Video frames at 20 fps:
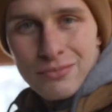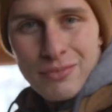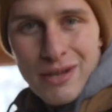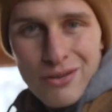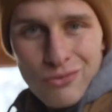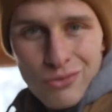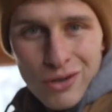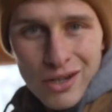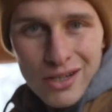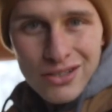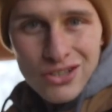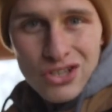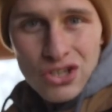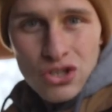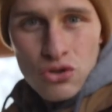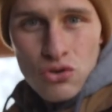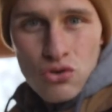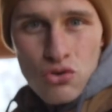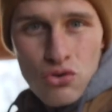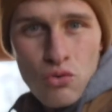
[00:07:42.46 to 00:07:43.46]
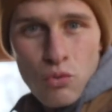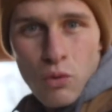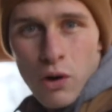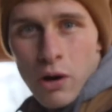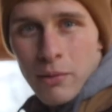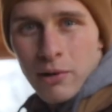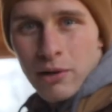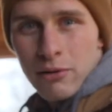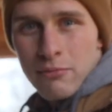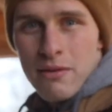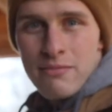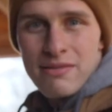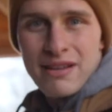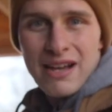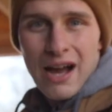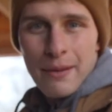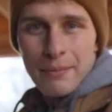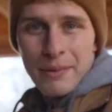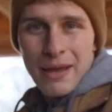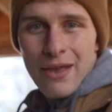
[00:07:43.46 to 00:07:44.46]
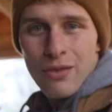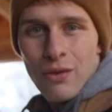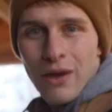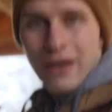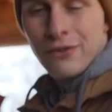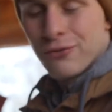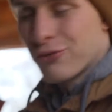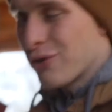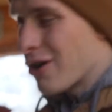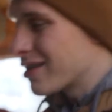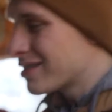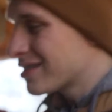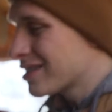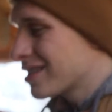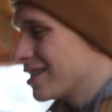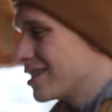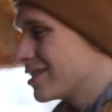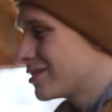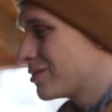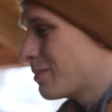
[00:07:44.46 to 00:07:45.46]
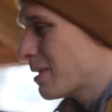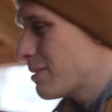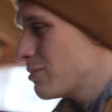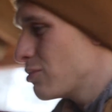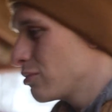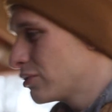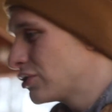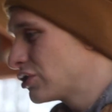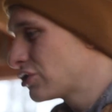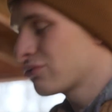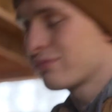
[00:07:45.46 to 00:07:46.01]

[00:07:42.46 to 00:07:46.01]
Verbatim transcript: might run to Walmart and maybe cop a headliner for us, because maybe we'll just